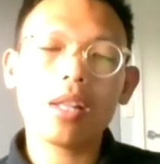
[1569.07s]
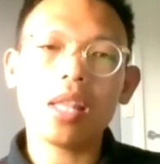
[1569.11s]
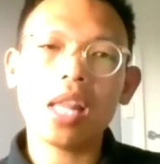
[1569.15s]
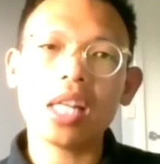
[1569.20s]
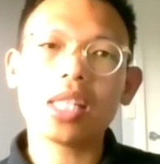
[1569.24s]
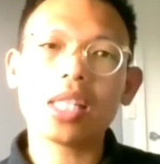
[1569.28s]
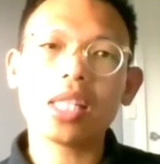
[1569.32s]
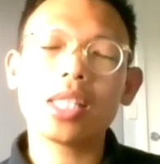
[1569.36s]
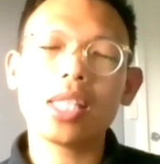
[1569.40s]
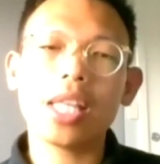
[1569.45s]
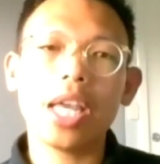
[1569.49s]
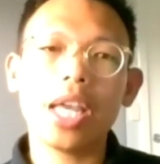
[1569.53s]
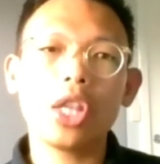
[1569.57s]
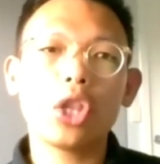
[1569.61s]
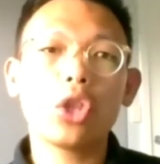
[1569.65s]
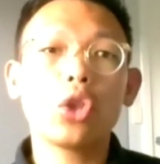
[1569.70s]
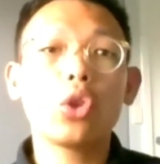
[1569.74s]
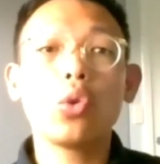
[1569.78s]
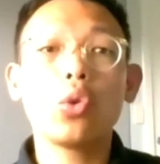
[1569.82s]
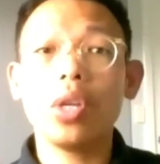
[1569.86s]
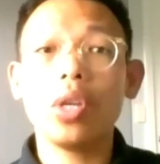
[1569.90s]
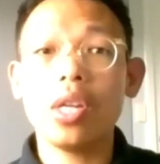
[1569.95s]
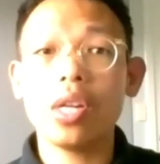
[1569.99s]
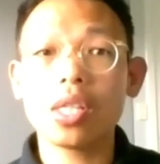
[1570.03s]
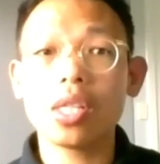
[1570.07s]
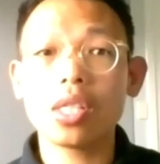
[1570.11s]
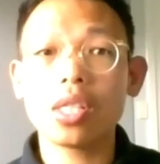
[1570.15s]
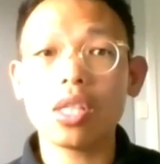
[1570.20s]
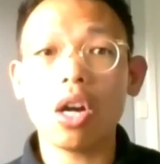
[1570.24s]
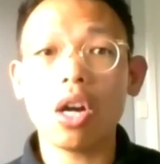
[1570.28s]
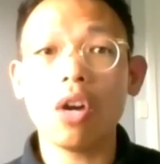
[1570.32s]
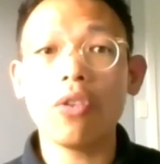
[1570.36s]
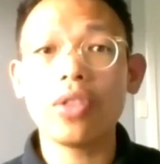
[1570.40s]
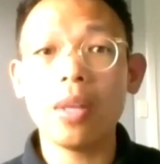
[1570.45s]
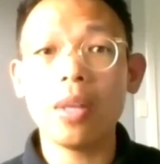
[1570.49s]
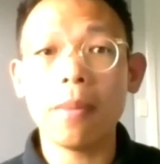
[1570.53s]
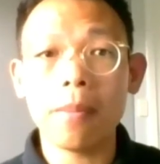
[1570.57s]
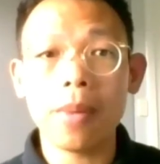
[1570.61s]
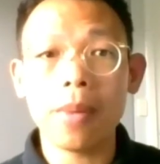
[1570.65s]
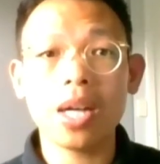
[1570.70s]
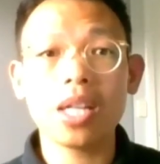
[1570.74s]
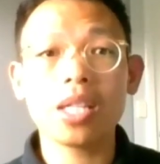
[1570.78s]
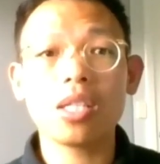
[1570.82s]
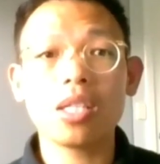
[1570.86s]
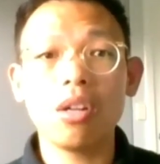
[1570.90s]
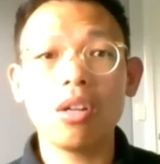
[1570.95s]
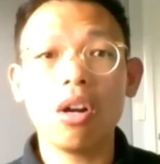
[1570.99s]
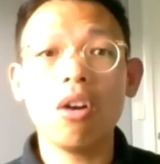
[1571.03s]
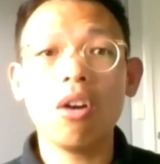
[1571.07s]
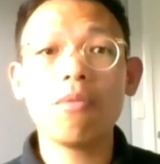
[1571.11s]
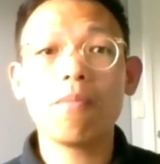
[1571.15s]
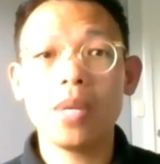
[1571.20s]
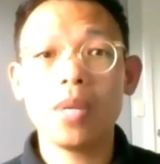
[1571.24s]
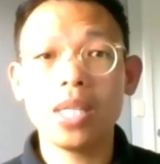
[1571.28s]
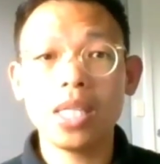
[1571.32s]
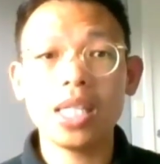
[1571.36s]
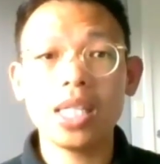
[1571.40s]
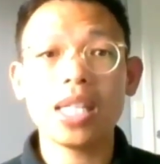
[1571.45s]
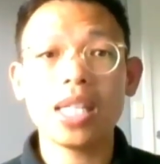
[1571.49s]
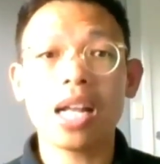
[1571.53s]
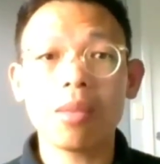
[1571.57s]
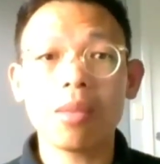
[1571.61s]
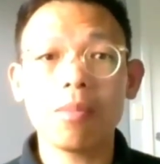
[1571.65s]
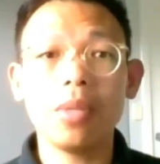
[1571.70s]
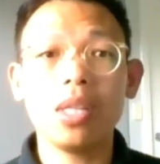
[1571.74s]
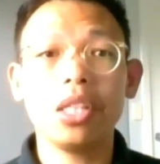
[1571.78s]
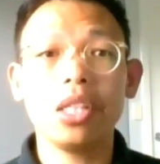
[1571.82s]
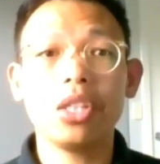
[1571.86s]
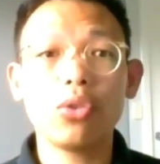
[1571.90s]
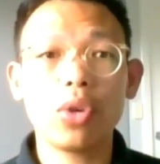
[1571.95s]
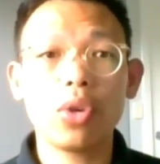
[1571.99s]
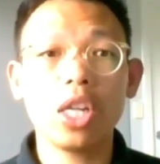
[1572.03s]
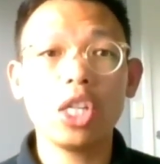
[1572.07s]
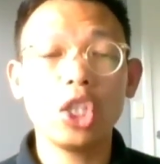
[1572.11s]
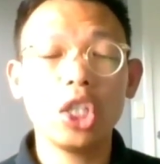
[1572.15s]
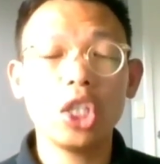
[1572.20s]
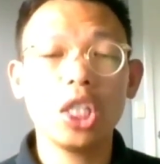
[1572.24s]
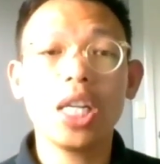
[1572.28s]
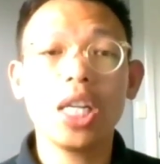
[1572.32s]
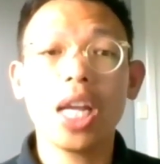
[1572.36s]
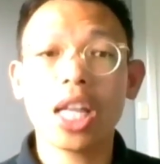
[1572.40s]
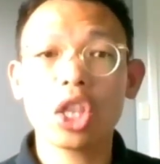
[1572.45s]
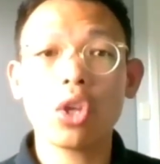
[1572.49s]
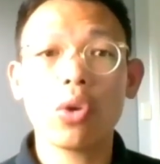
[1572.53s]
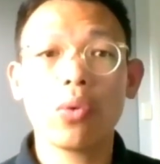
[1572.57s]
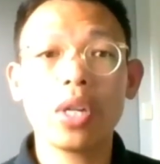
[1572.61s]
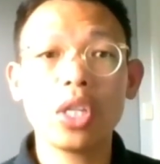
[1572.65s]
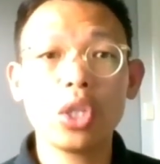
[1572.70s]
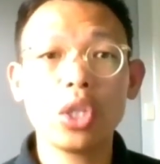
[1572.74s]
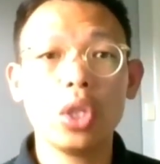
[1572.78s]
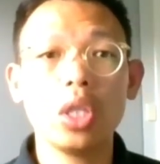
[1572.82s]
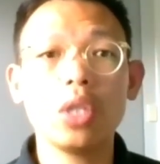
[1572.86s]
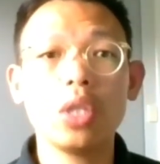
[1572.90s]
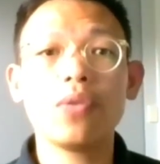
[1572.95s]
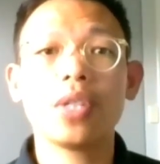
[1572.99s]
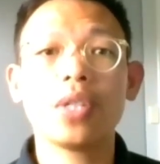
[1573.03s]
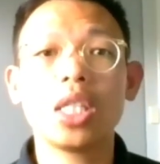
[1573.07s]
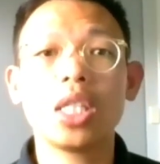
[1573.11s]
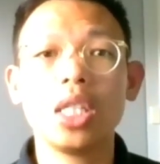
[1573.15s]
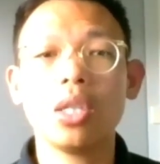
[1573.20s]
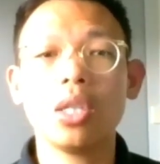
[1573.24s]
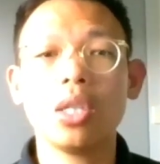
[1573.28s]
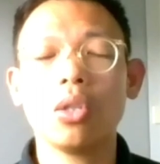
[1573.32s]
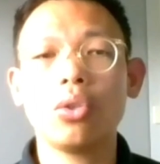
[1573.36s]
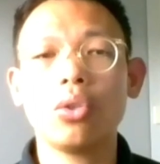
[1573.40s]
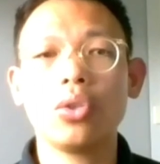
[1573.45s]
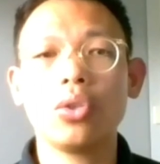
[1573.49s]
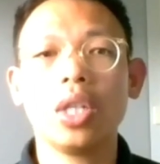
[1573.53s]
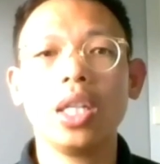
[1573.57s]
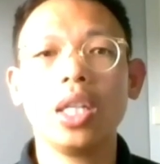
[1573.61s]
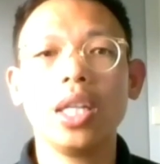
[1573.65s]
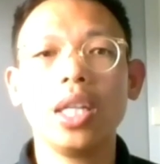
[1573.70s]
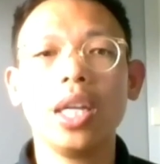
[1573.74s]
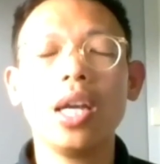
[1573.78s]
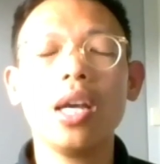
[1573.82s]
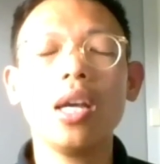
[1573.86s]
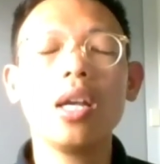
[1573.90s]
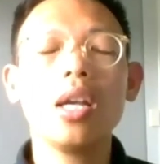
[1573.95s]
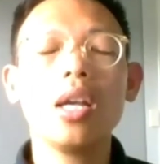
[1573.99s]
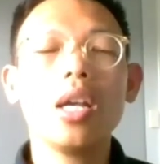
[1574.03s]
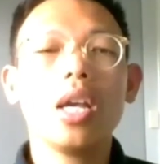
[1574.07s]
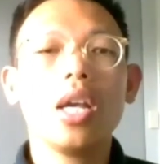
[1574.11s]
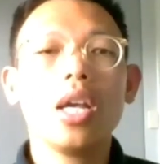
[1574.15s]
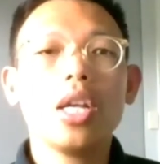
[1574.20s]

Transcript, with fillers: let's say two years of the Master of Business Administration at Torrens University, Australia.